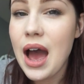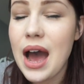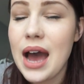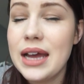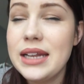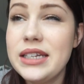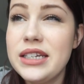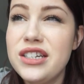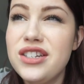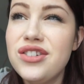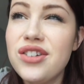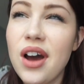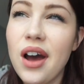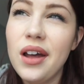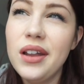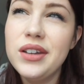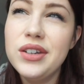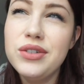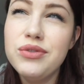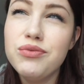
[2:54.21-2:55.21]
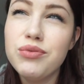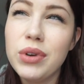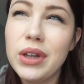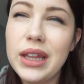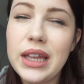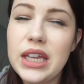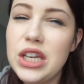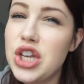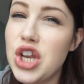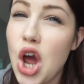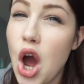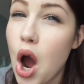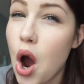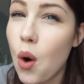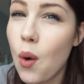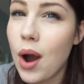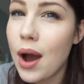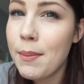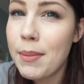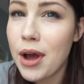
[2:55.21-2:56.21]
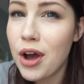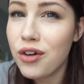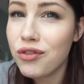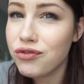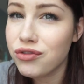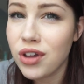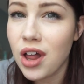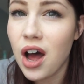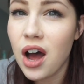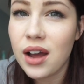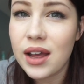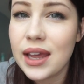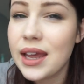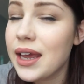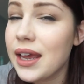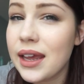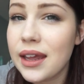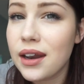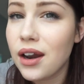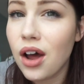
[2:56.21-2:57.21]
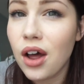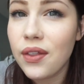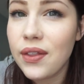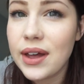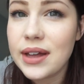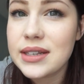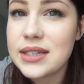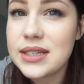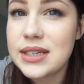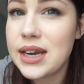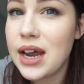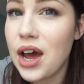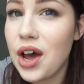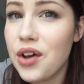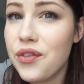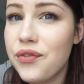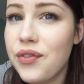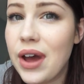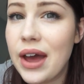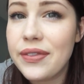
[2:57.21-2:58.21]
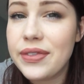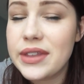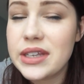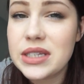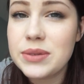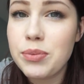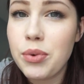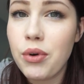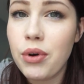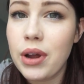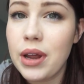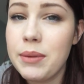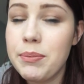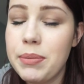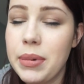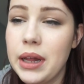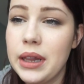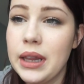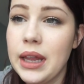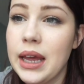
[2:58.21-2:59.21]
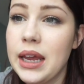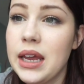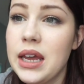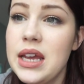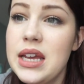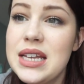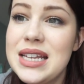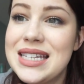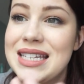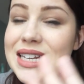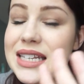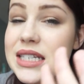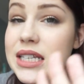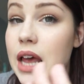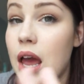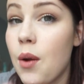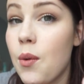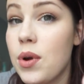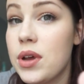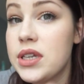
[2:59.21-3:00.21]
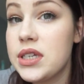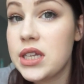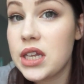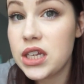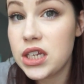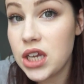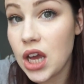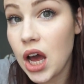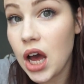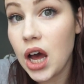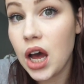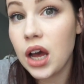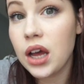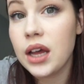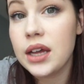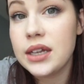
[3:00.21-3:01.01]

I did not really know about vlogging and all that stuff at this point, but like since I was young,